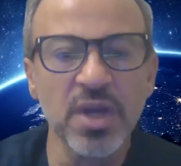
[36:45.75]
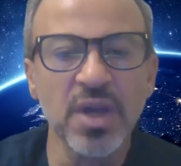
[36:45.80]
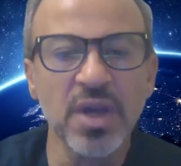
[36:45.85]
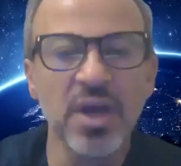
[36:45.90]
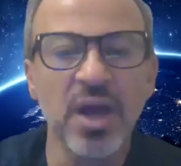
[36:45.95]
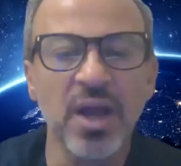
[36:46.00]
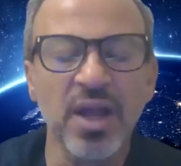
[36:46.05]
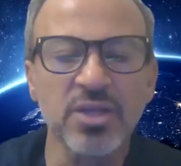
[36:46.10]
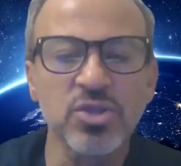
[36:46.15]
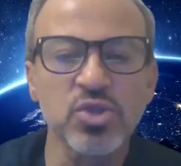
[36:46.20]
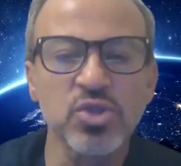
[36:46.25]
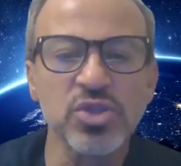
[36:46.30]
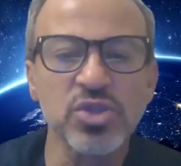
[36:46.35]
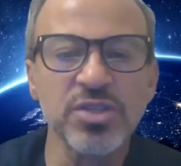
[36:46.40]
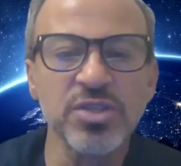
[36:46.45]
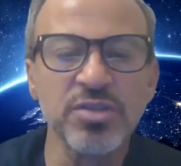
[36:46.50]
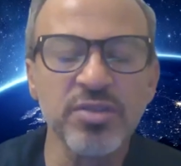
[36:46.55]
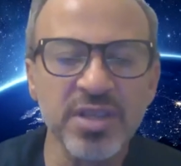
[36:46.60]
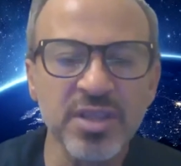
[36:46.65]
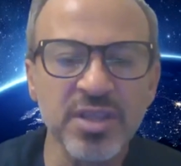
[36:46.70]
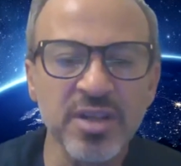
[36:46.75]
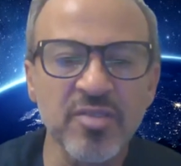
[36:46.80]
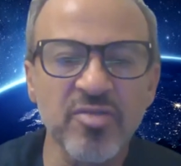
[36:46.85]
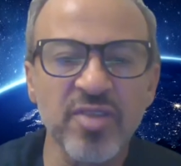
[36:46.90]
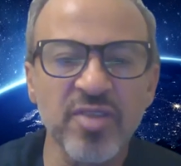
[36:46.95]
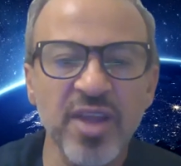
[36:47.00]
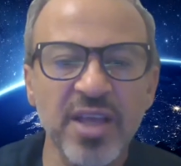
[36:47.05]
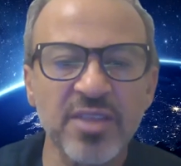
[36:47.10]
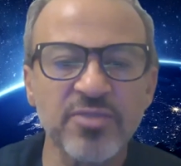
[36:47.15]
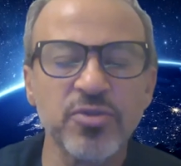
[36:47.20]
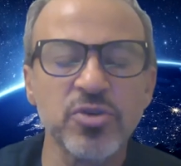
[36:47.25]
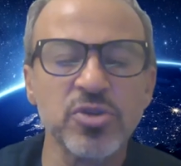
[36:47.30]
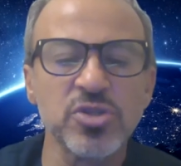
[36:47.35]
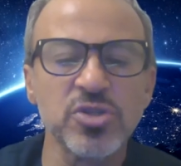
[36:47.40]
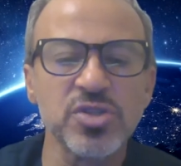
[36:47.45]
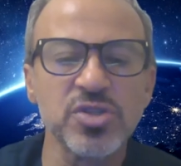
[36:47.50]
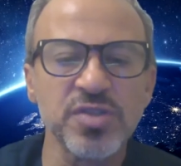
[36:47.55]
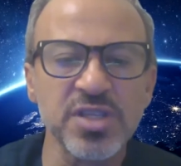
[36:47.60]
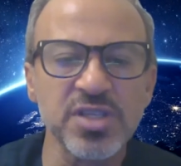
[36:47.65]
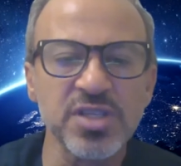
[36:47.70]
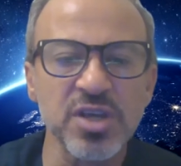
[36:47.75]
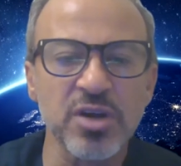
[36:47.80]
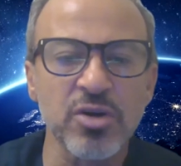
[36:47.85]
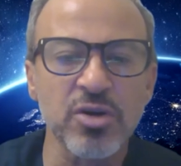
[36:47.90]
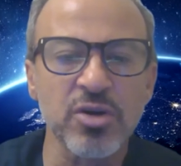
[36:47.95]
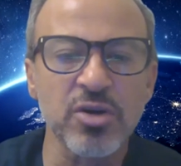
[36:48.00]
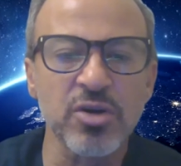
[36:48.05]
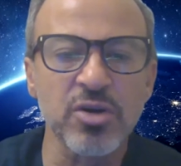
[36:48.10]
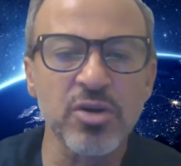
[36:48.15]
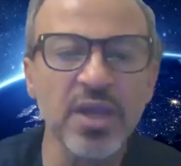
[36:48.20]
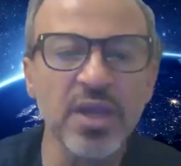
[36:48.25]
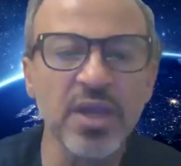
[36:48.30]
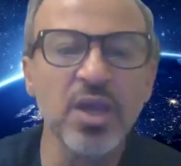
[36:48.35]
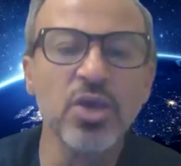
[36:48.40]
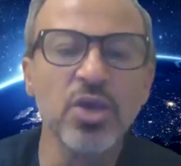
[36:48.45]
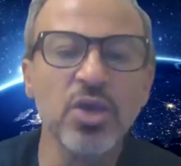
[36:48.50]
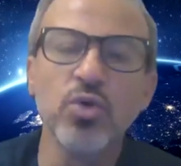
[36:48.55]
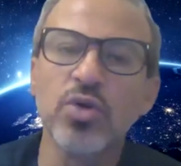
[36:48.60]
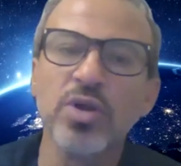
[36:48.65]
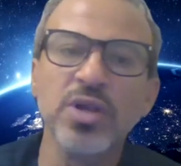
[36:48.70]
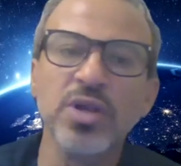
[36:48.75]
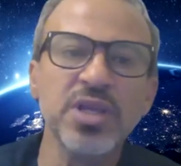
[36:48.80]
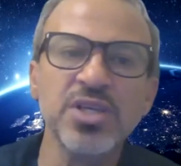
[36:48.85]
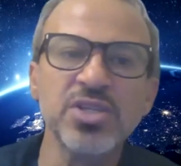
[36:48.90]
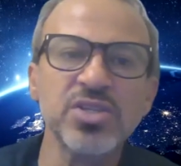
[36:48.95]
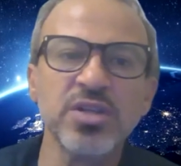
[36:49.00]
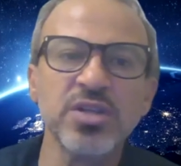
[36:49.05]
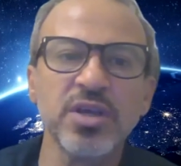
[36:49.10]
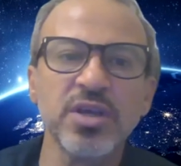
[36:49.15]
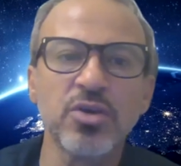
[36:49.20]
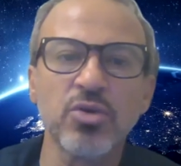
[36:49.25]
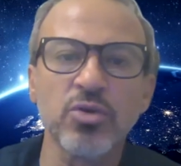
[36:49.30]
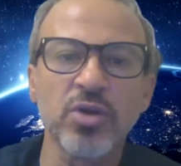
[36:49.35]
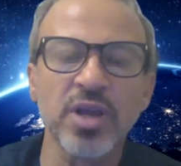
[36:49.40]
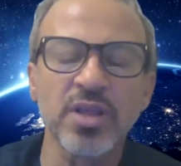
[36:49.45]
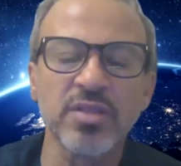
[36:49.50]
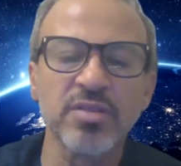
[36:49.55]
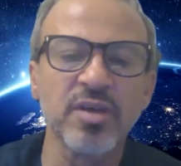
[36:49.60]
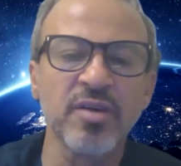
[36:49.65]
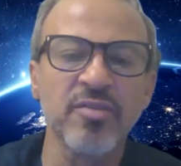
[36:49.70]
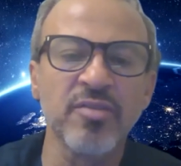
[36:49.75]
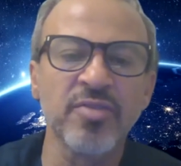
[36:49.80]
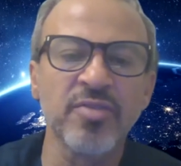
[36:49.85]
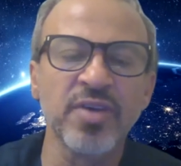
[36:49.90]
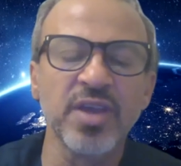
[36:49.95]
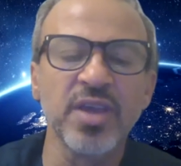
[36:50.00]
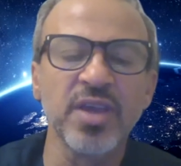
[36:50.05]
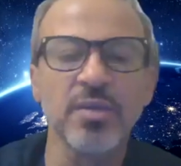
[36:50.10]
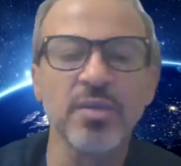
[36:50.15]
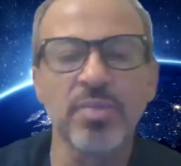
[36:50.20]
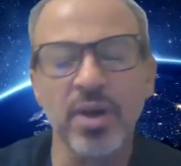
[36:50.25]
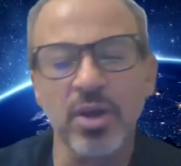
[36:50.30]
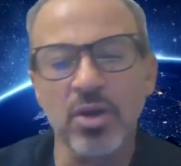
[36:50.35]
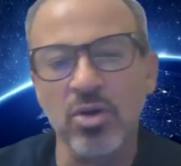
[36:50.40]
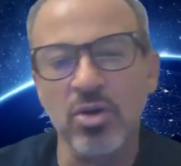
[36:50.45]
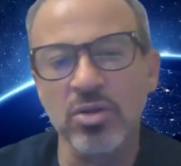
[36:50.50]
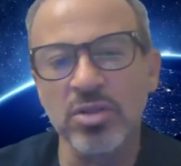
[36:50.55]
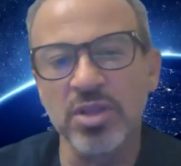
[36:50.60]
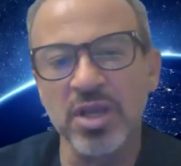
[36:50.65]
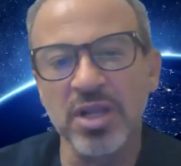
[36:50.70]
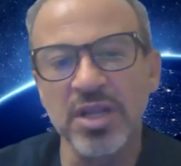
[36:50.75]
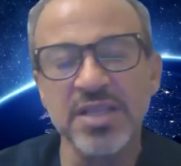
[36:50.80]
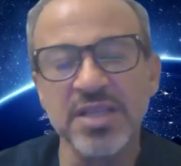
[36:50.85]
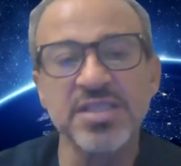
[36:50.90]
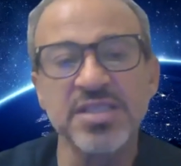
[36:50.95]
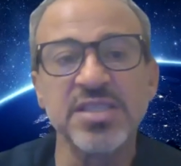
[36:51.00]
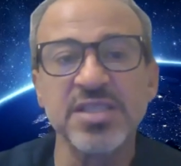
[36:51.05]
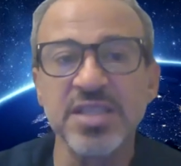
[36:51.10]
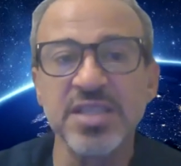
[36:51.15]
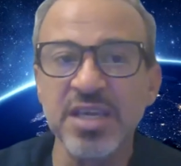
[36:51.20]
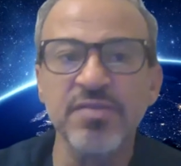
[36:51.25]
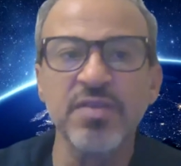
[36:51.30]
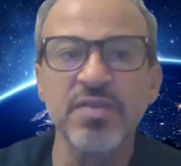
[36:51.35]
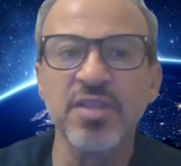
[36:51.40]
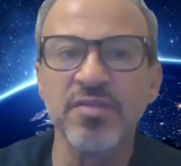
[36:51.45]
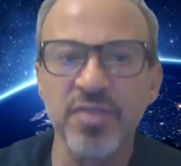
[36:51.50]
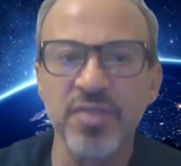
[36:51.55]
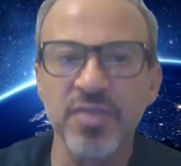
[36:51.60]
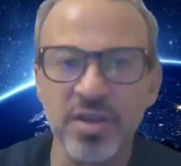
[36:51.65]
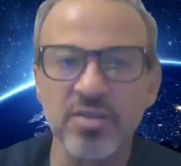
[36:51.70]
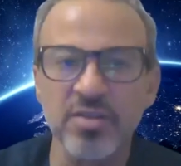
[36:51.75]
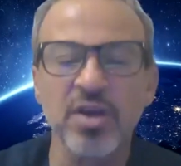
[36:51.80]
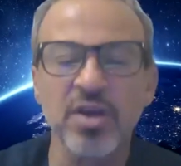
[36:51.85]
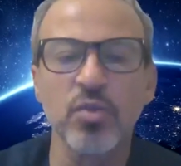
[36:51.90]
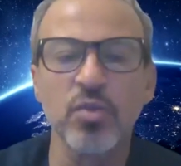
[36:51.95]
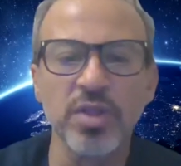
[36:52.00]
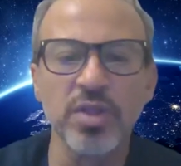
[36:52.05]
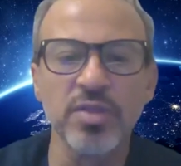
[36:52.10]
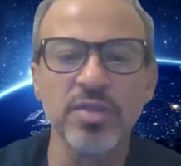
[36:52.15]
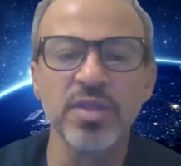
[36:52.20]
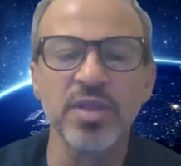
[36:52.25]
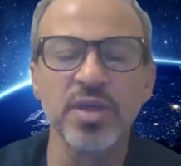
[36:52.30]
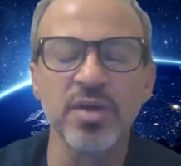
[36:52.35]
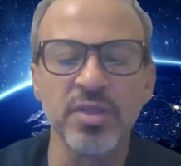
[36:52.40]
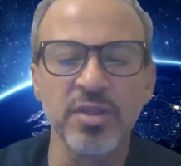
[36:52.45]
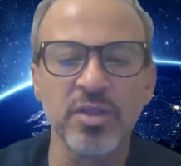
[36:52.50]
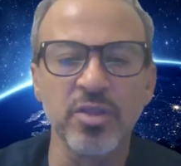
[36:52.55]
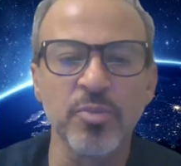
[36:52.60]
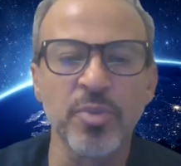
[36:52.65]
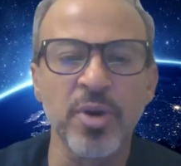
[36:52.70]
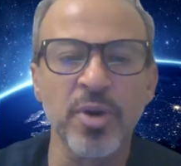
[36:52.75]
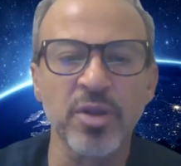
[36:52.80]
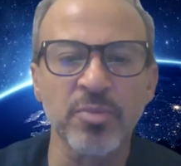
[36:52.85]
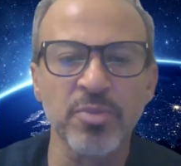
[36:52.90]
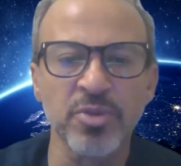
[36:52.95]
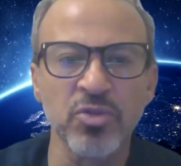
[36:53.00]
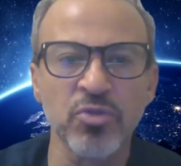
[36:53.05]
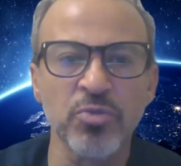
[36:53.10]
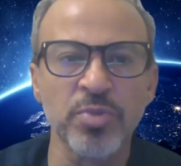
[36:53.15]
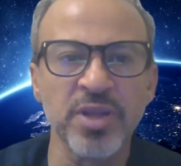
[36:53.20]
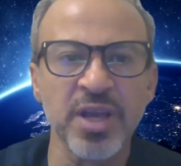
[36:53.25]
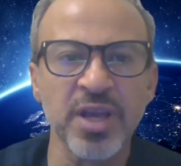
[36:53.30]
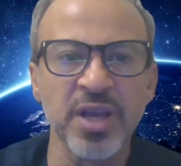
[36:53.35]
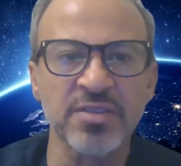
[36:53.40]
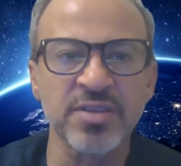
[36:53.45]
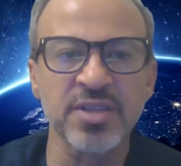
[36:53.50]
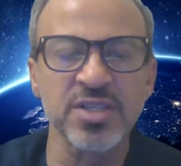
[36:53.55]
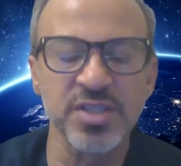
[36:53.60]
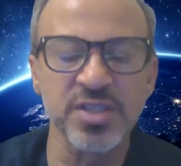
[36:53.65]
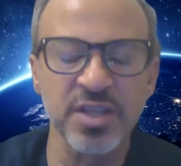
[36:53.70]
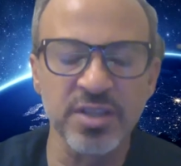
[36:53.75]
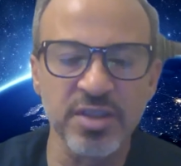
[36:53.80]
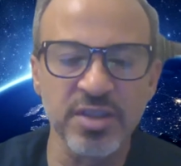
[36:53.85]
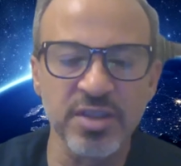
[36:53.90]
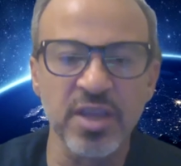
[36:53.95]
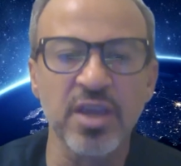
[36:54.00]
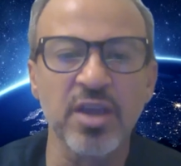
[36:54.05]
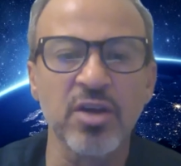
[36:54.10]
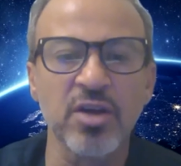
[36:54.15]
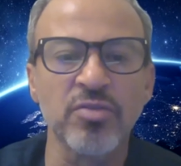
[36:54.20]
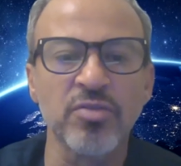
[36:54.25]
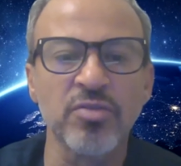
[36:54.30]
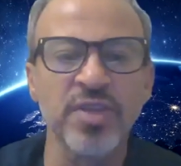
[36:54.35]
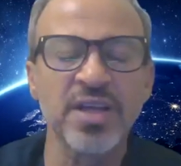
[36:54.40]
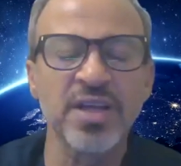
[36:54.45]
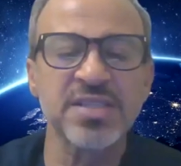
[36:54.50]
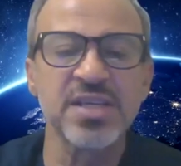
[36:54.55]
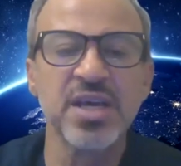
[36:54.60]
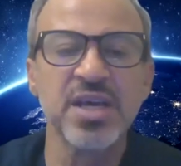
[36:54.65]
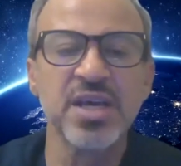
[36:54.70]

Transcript: I like to see the retina flat first. Things are okay. You can easily correct the aphakia by contact lenses, even if they're done with the Department of Pediatrics. They take care of that.